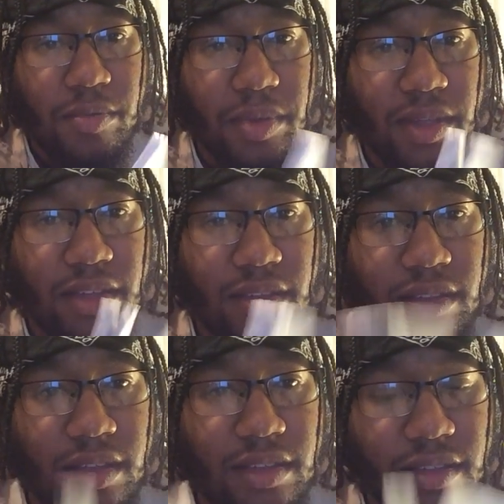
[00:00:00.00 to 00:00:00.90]
but this
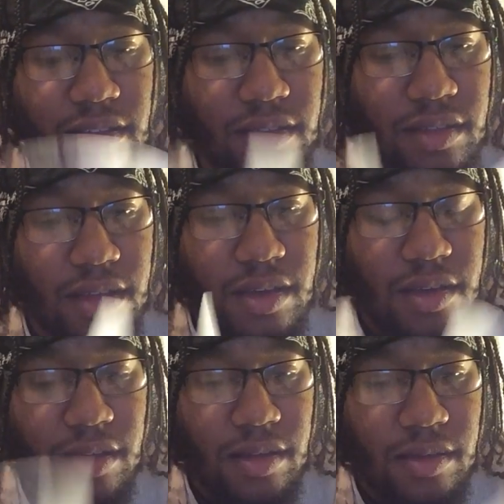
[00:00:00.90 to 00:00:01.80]
is
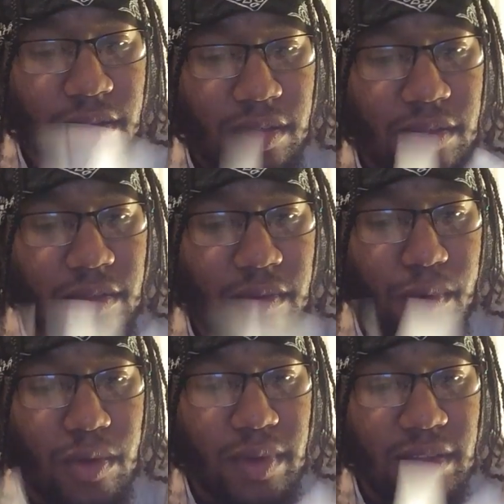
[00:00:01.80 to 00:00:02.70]

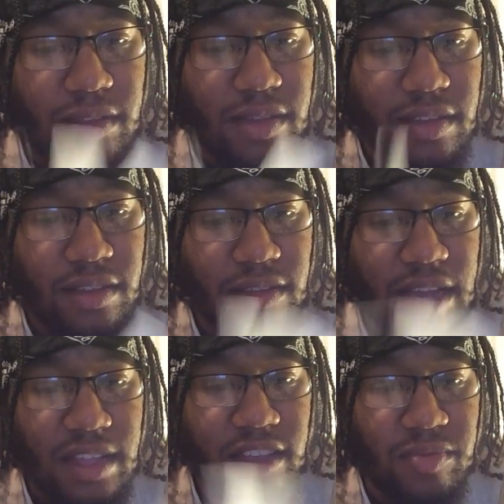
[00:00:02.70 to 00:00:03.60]
one reason this is
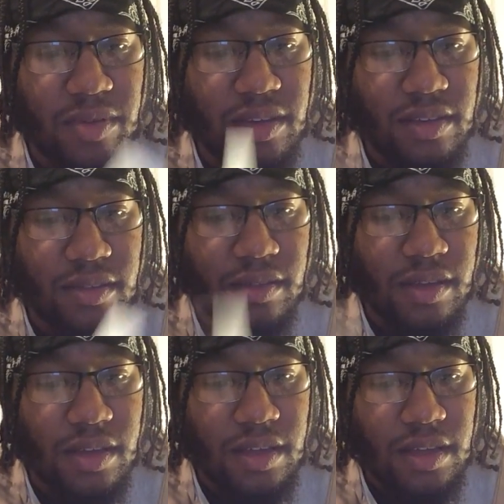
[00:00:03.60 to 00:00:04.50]
like this because,
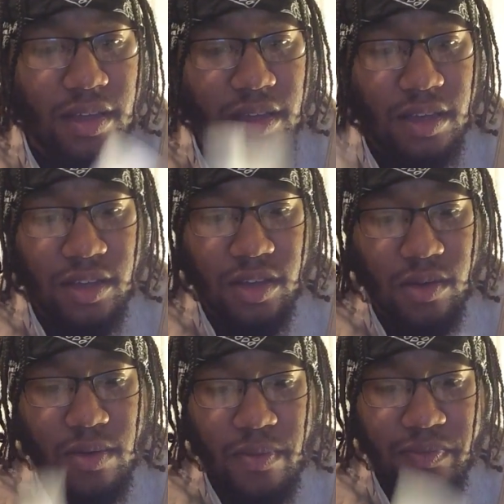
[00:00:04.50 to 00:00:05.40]
you
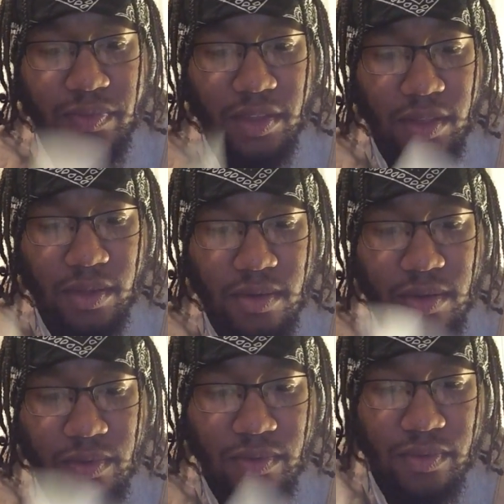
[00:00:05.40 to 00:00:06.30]
know, the
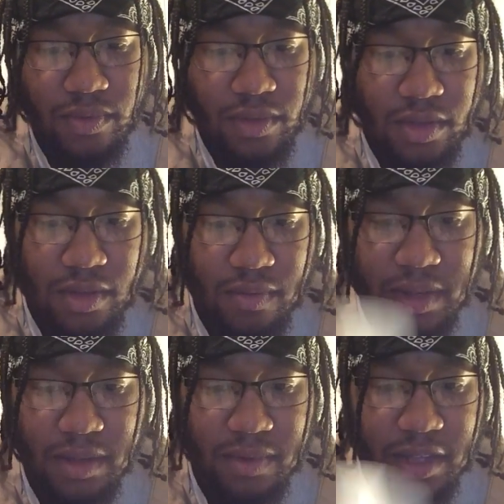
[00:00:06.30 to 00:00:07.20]
Lord,
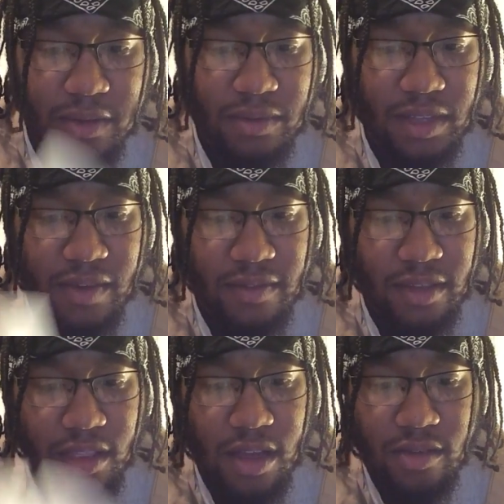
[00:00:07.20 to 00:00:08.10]
when he was giving
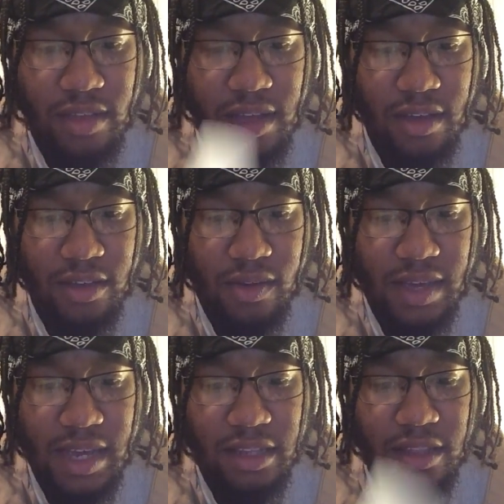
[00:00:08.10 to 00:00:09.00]
the laws out, you know,
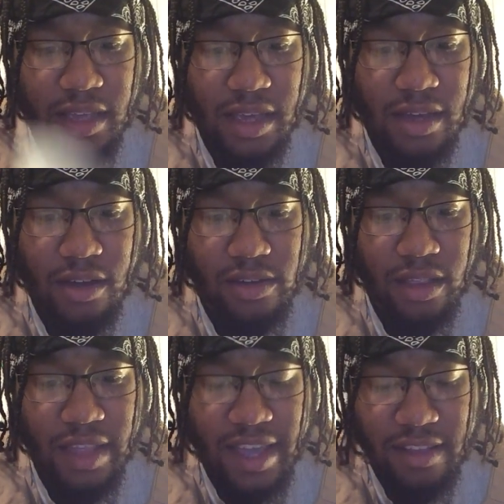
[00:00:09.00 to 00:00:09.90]
he has a thing called
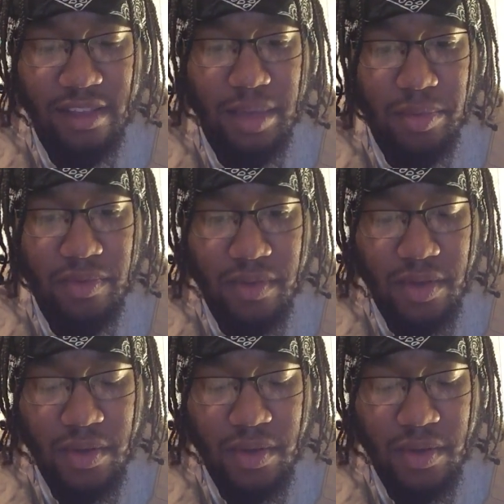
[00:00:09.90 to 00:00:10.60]
a land Sabbath